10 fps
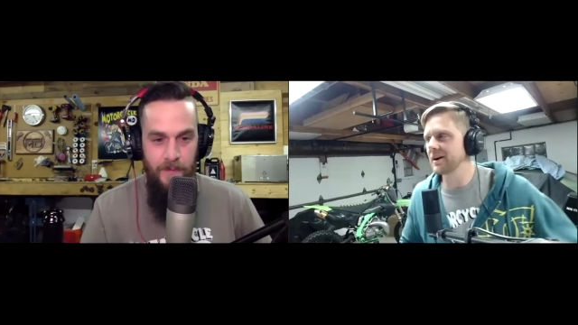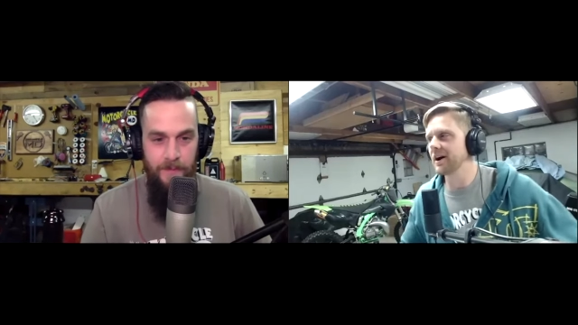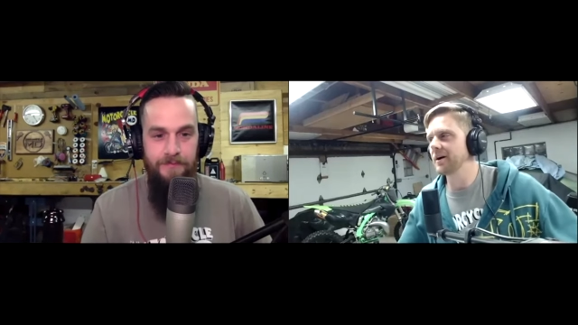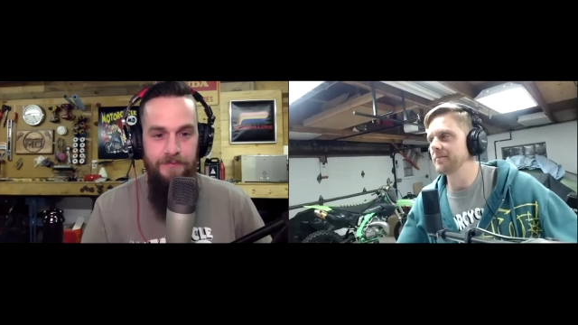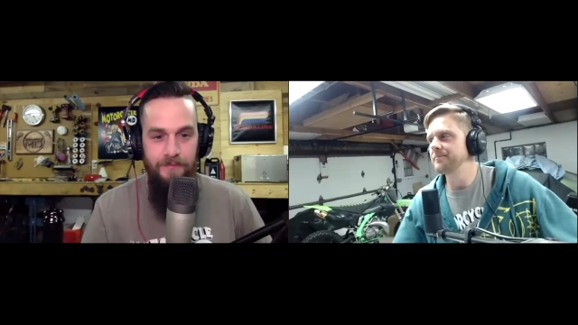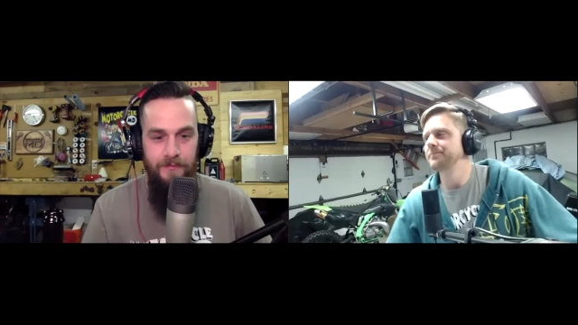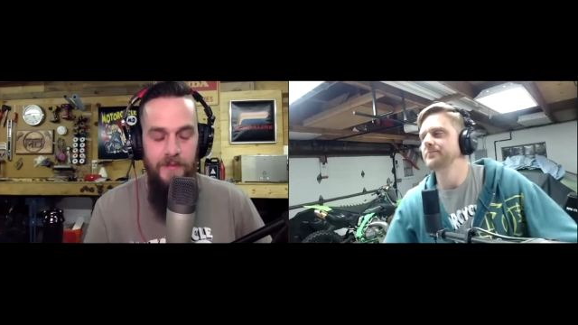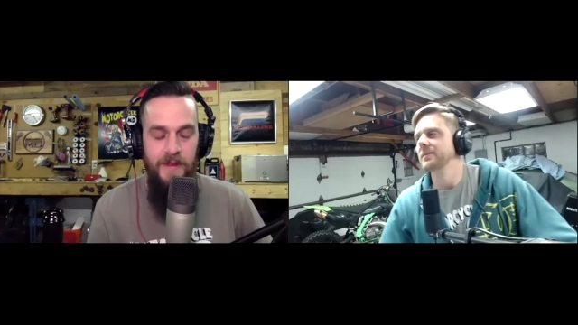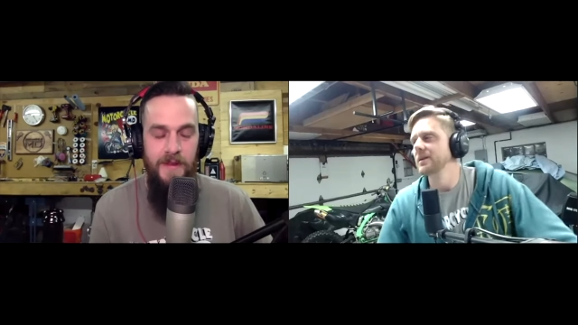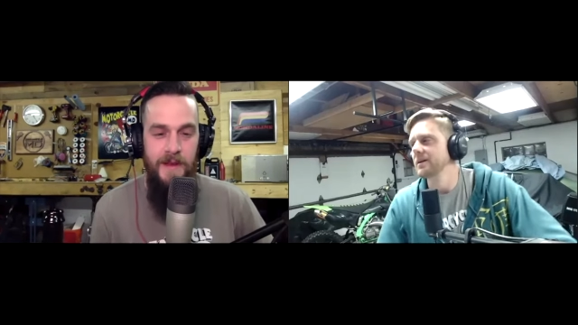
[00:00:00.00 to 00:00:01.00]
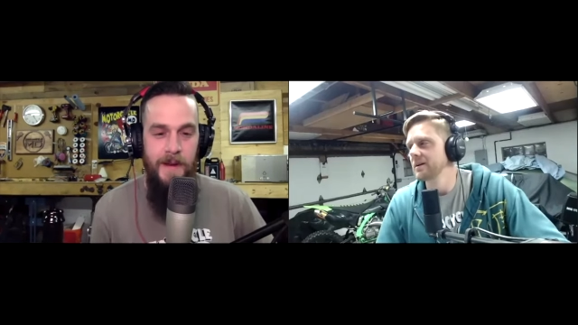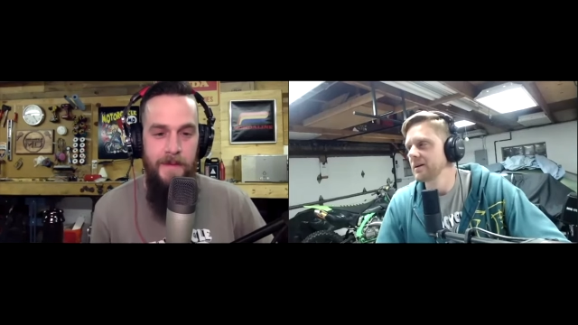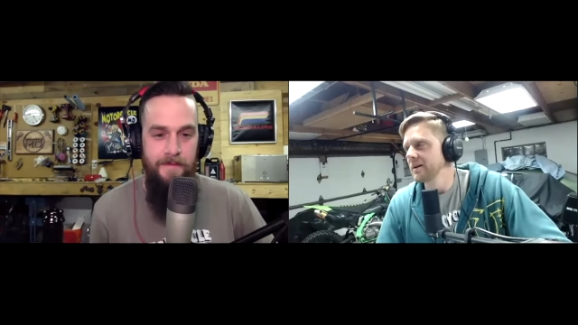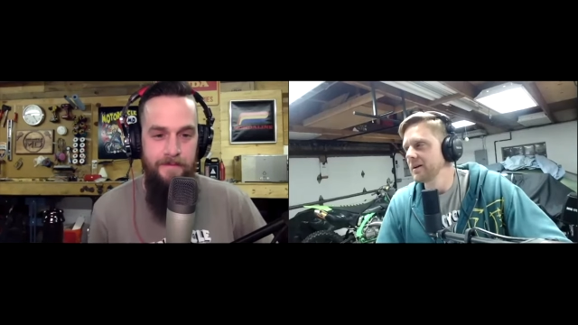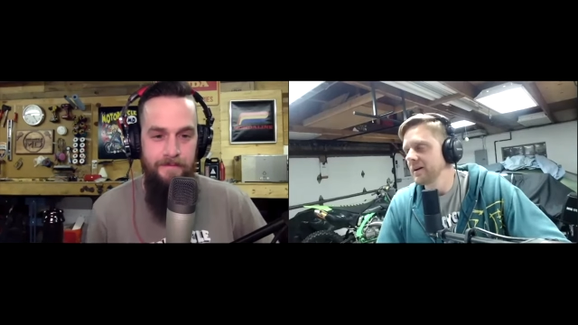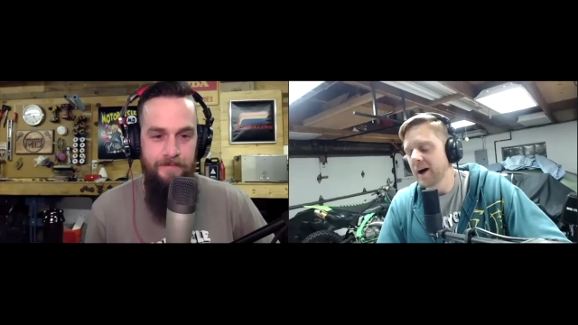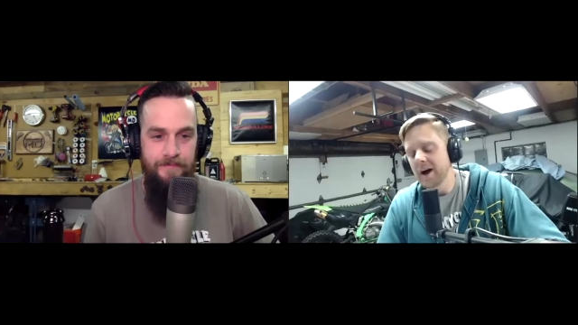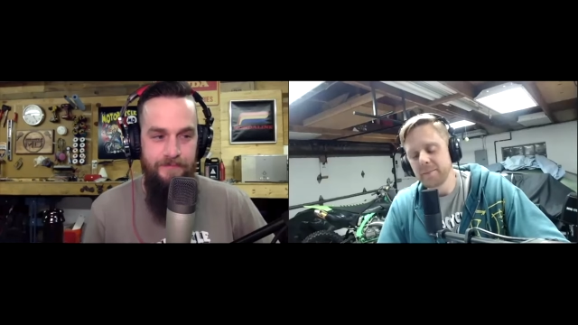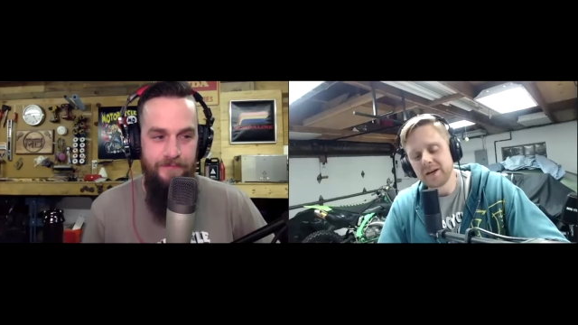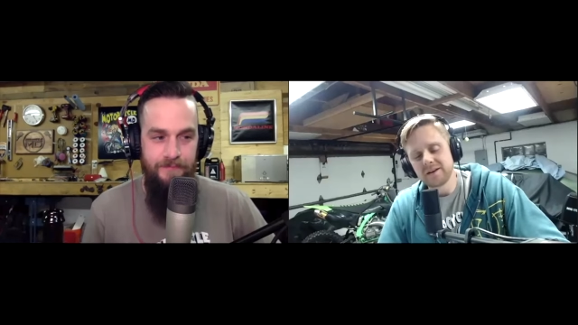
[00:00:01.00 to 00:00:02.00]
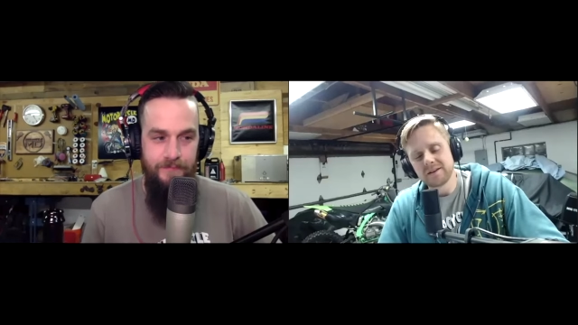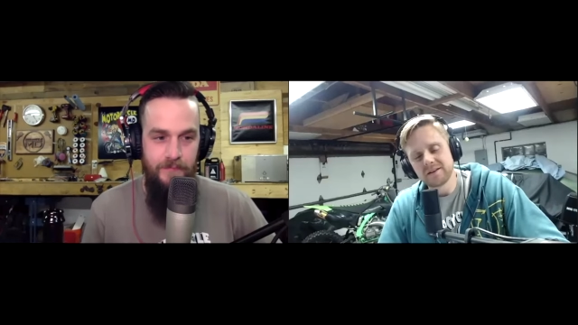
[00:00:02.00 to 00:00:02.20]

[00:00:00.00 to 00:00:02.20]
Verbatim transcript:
Speaker 1: Um, yeah. I mean,